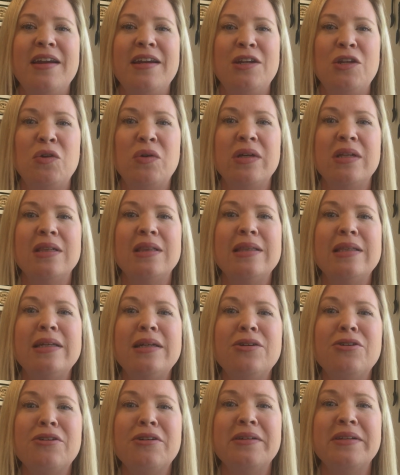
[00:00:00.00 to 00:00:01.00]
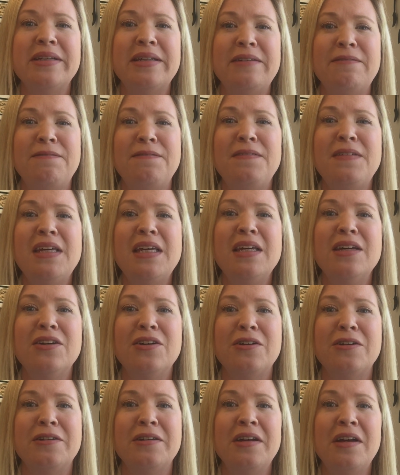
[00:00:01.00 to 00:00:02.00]
And you could literally
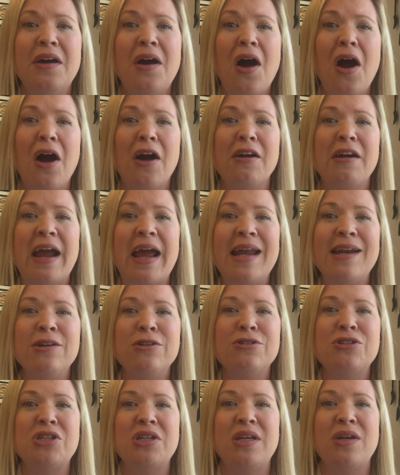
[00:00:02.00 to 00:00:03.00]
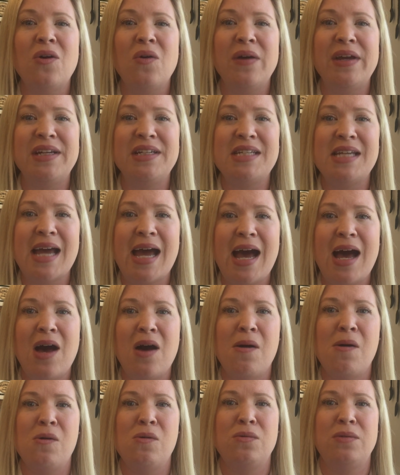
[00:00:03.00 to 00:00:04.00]
feel our energy going
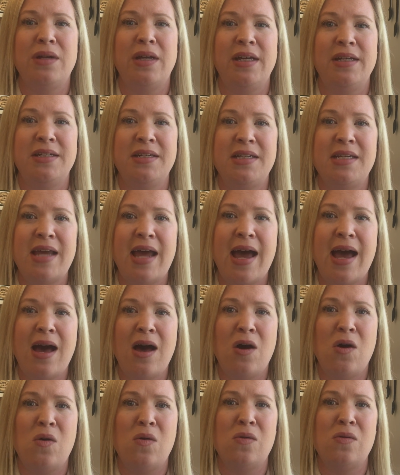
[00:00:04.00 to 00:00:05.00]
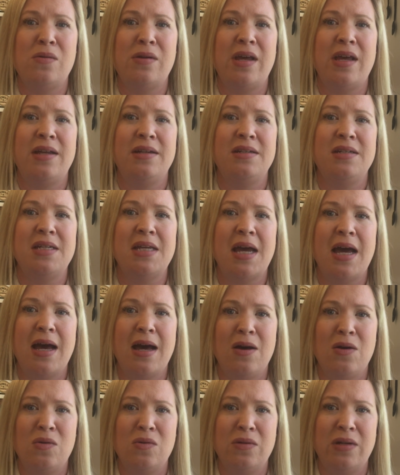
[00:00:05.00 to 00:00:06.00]
down and down and
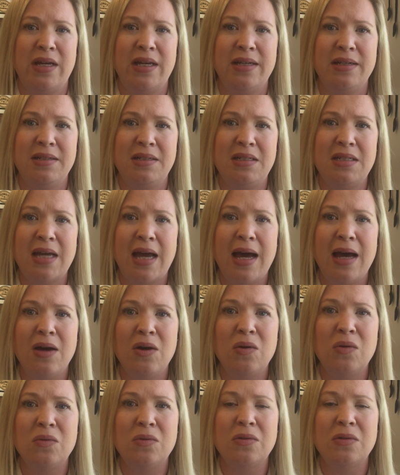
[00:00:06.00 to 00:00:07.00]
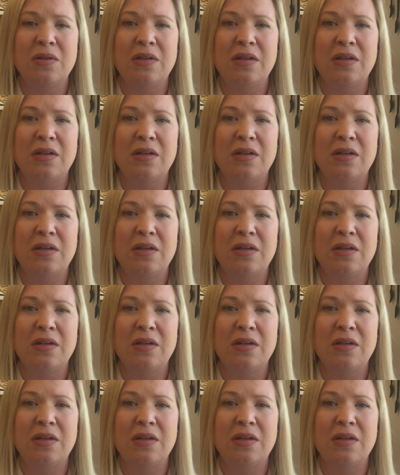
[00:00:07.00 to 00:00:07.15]
down and down.